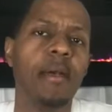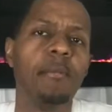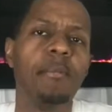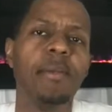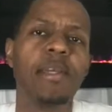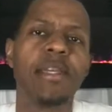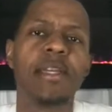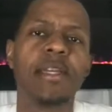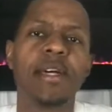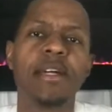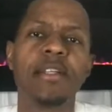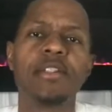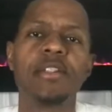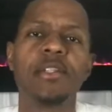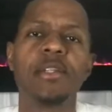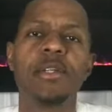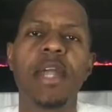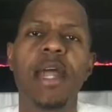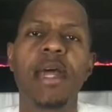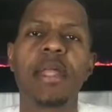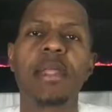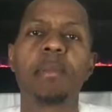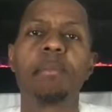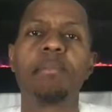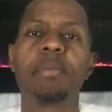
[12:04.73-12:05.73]
Because you
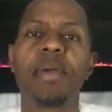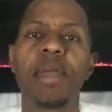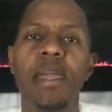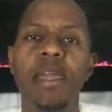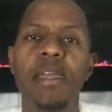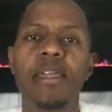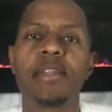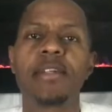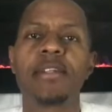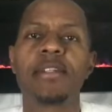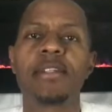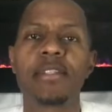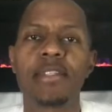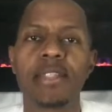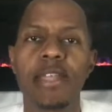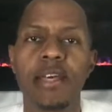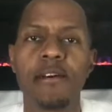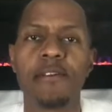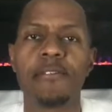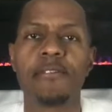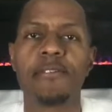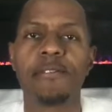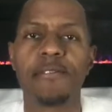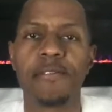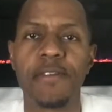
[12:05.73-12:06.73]
got to pay
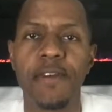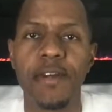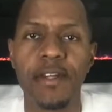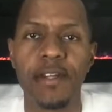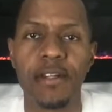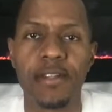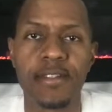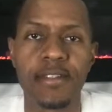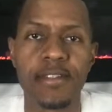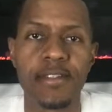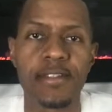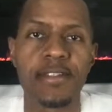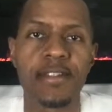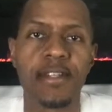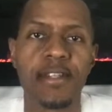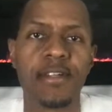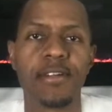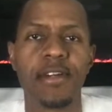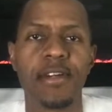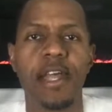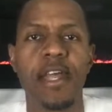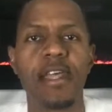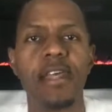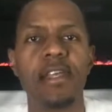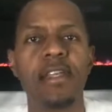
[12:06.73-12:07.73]
yourself first,
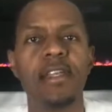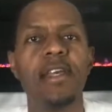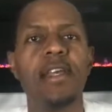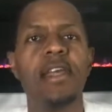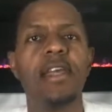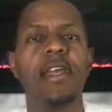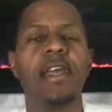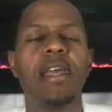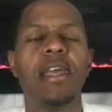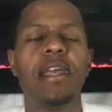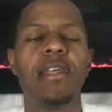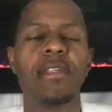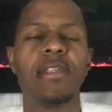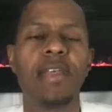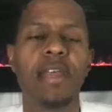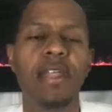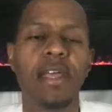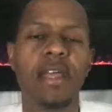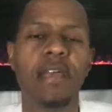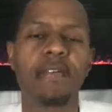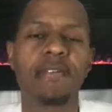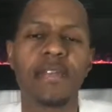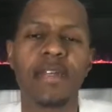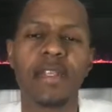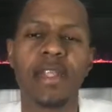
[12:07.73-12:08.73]
right? And then
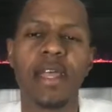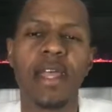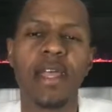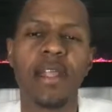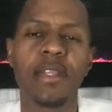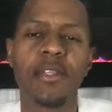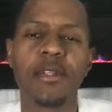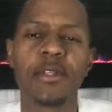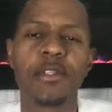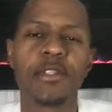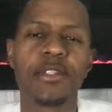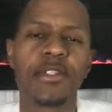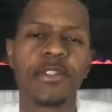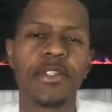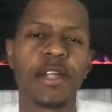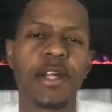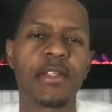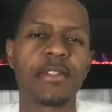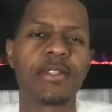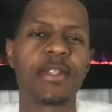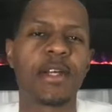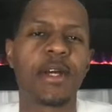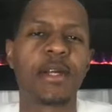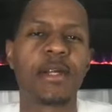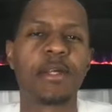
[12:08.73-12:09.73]
after that, you can
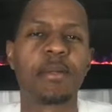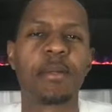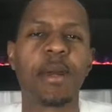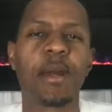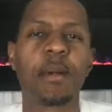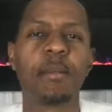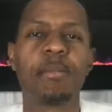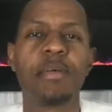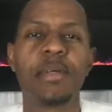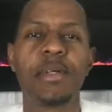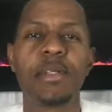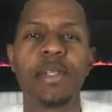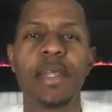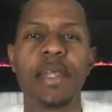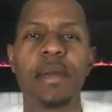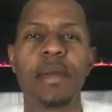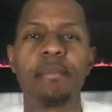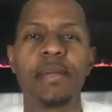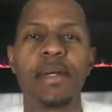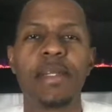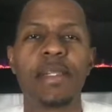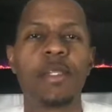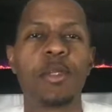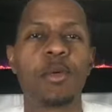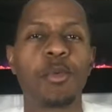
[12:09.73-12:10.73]
start talking about putting that
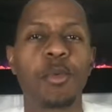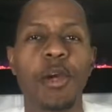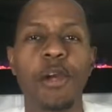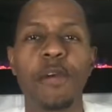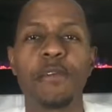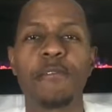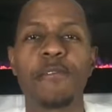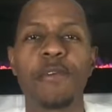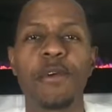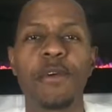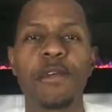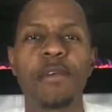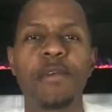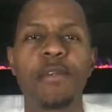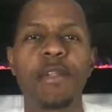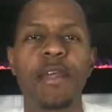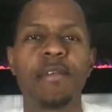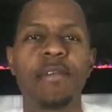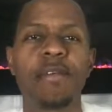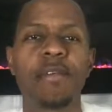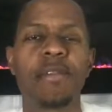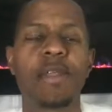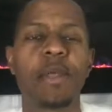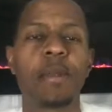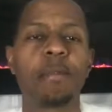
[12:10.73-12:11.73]
money to work for you and
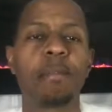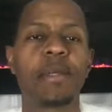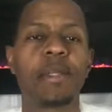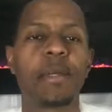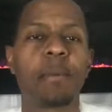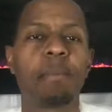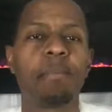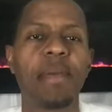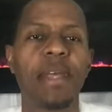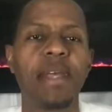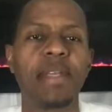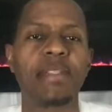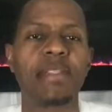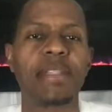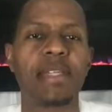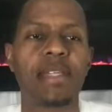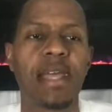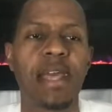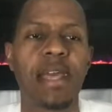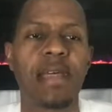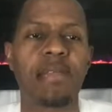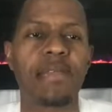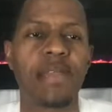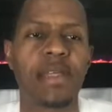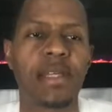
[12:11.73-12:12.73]
everything. But a basic
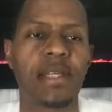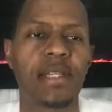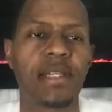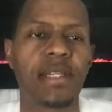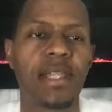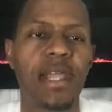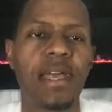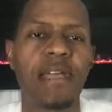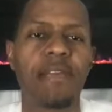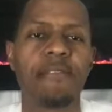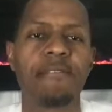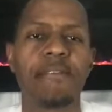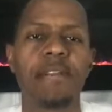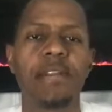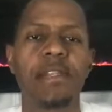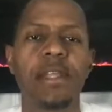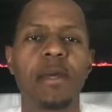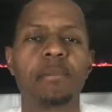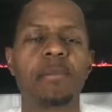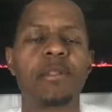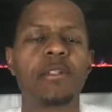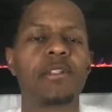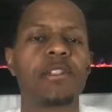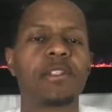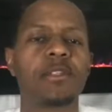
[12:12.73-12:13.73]
ethic of life, and
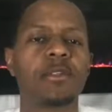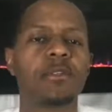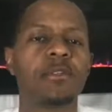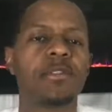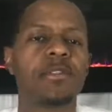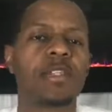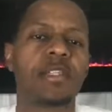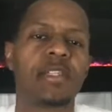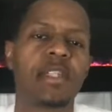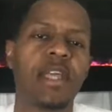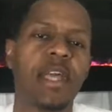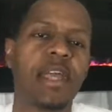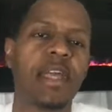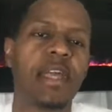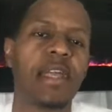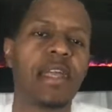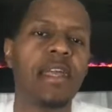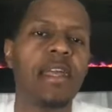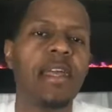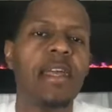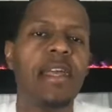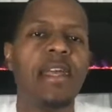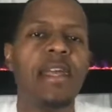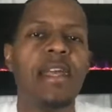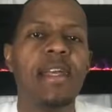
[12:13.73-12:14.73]
number 2 today,
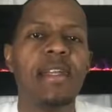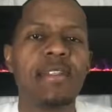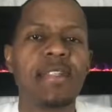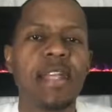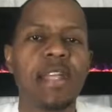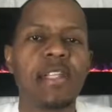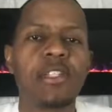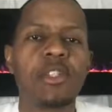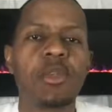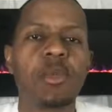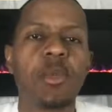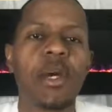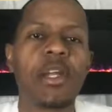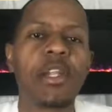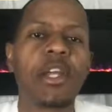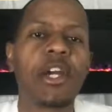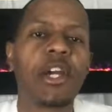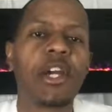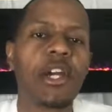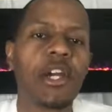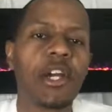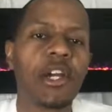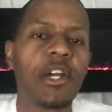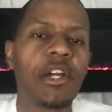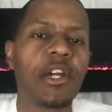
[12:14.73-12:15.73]
is that you want to
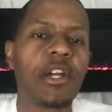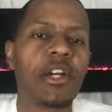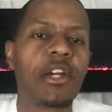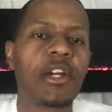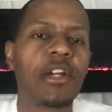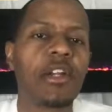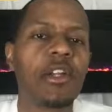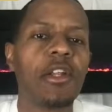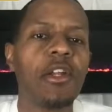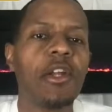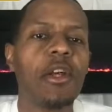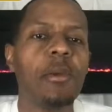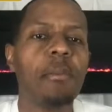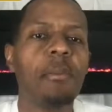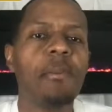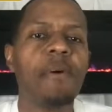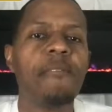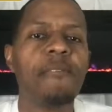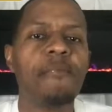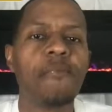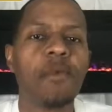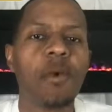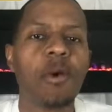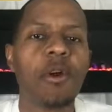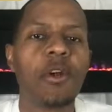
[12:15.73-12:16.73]
earn
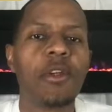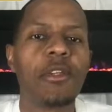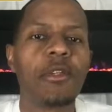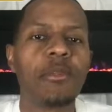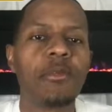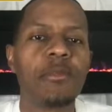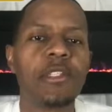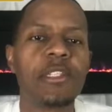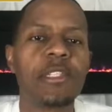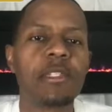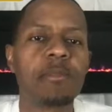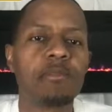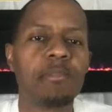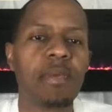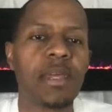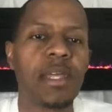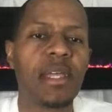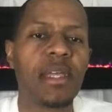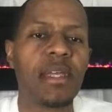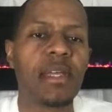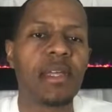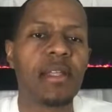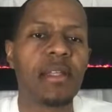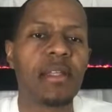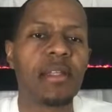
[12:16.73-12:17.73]
before you
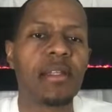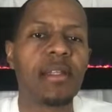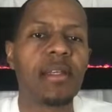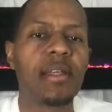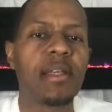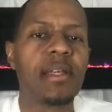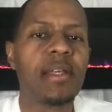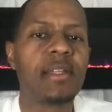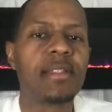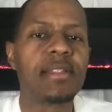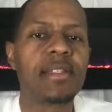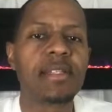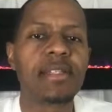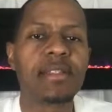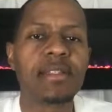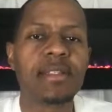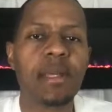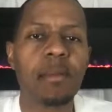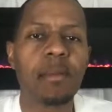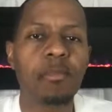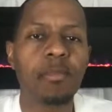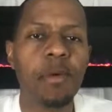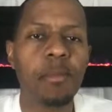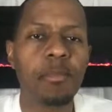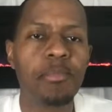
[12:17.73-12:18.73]
spend. It's a
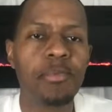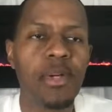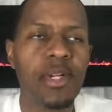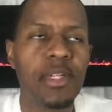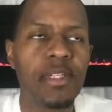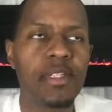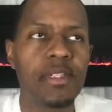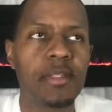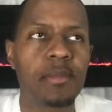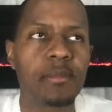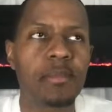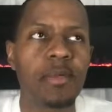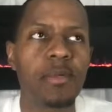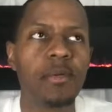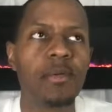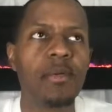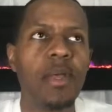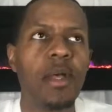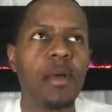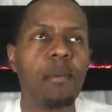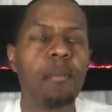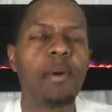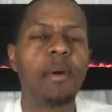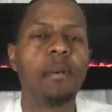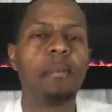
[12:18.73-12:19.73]
simple principle,
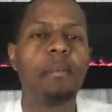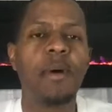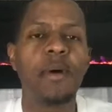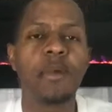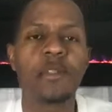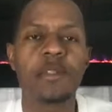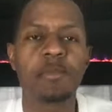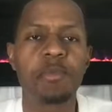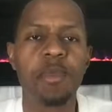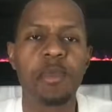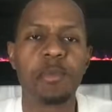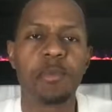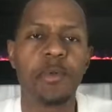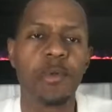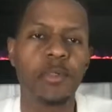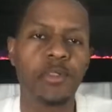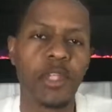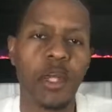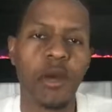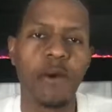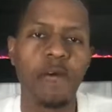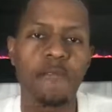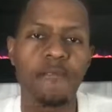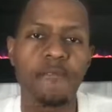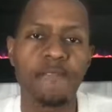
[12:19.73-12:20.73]
but most people
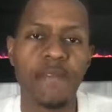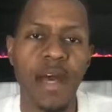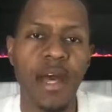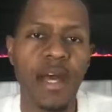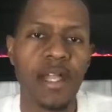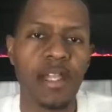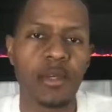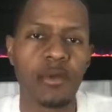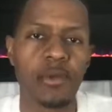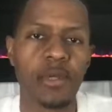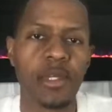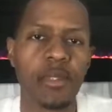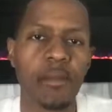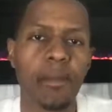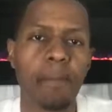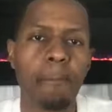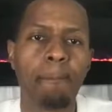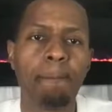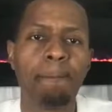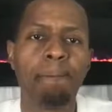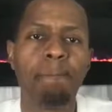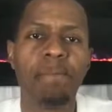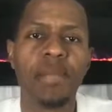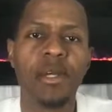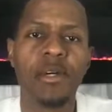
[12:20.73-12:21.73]
don't follow it.
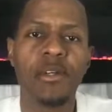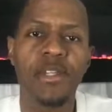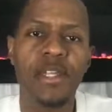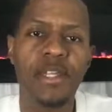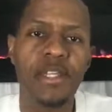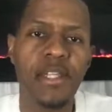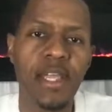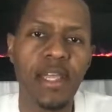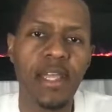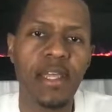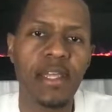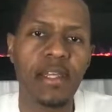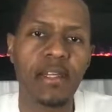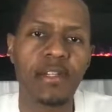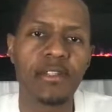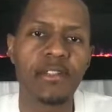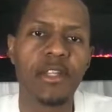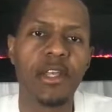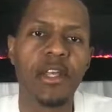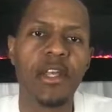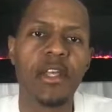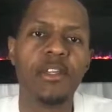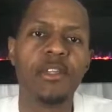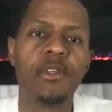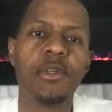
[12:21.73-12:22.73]
Millionaires,
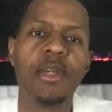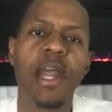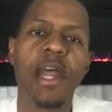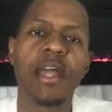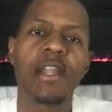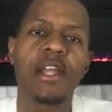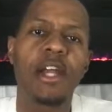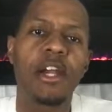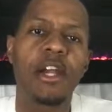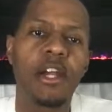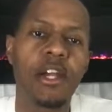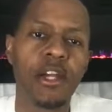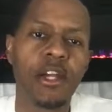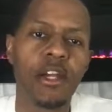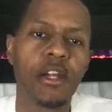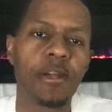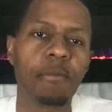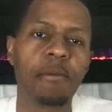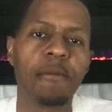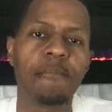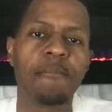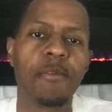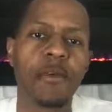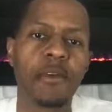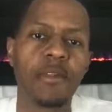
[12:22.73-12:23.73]
you got to earn
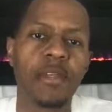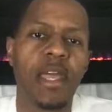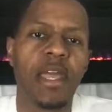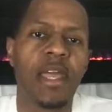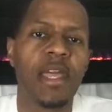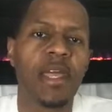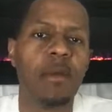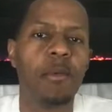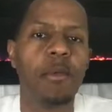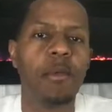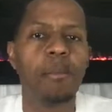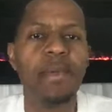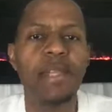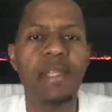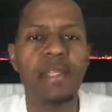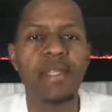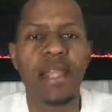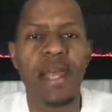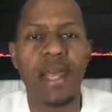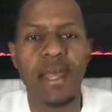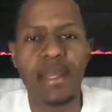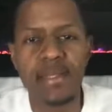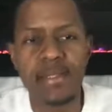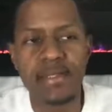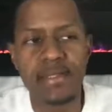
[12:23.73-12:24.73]
before. It would be
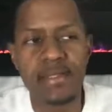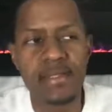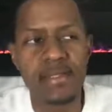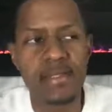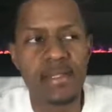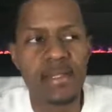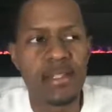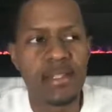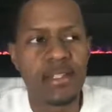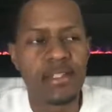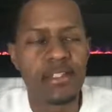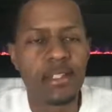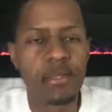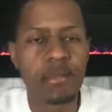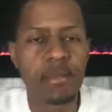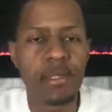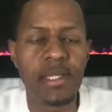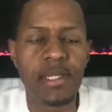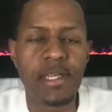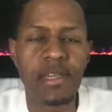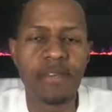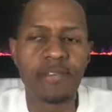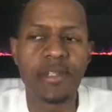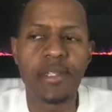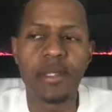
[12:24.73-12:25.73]
nice to be
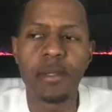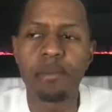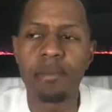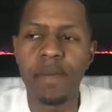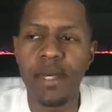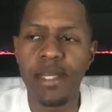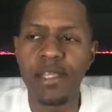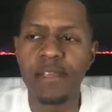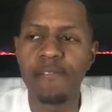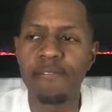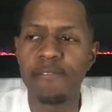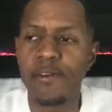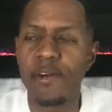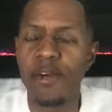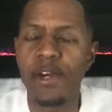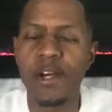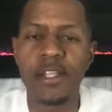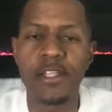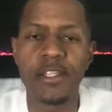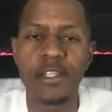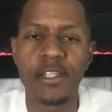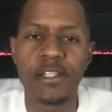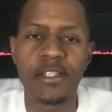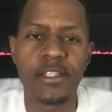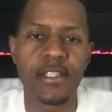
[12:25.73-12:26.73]
given the money for
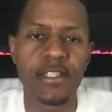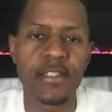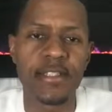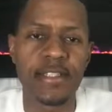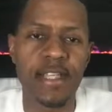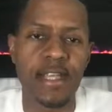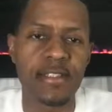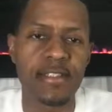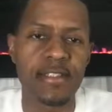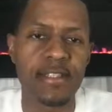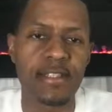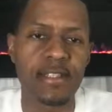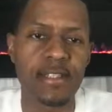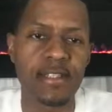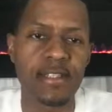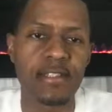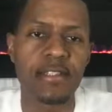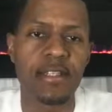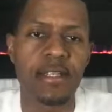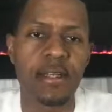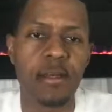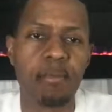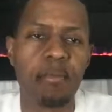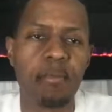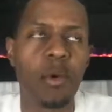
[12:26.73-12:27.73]
all of your
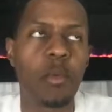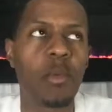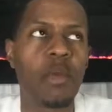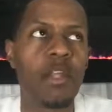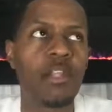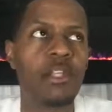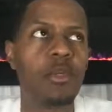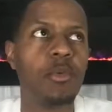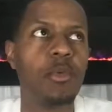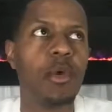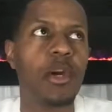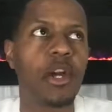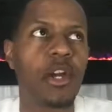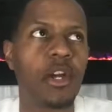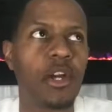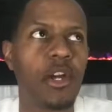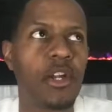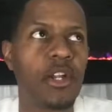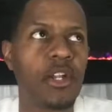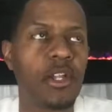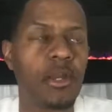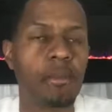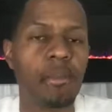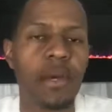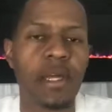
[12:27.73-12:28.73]
necessities. But when you
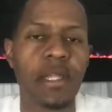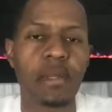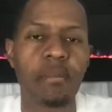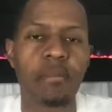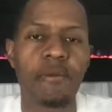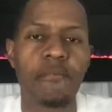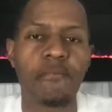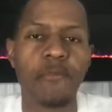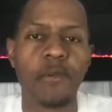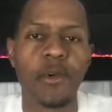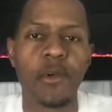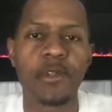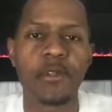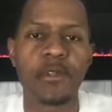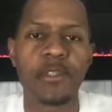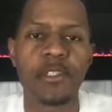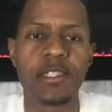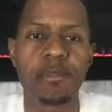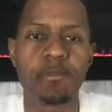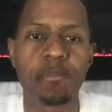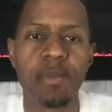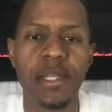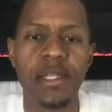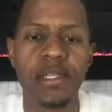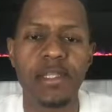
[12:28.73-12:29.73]
earn the money before you
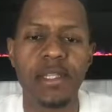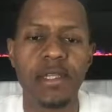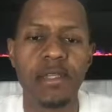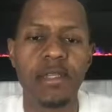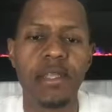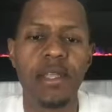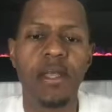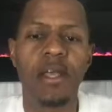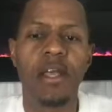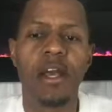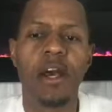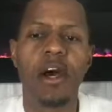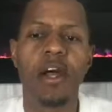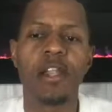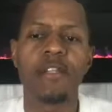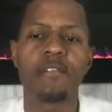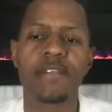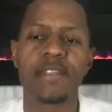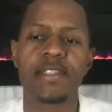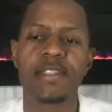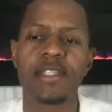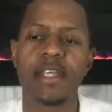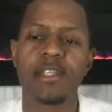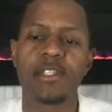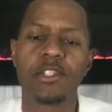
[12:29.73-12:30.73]
spend it, all of
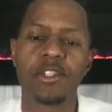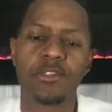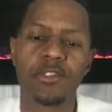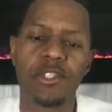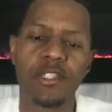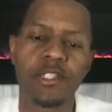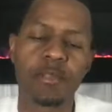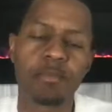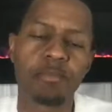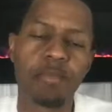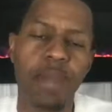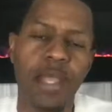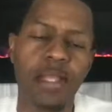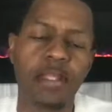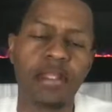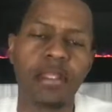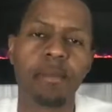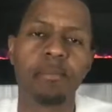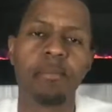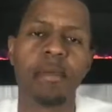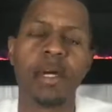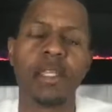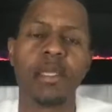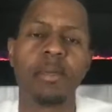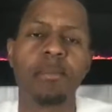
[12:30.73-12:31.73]
a sudden you respect the
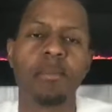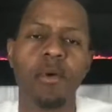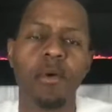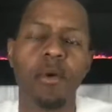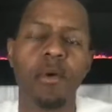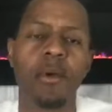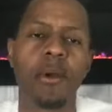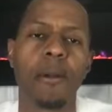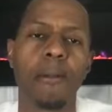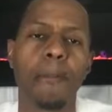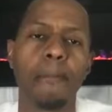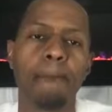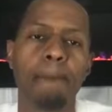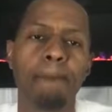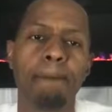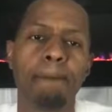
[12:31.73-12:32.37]
money more.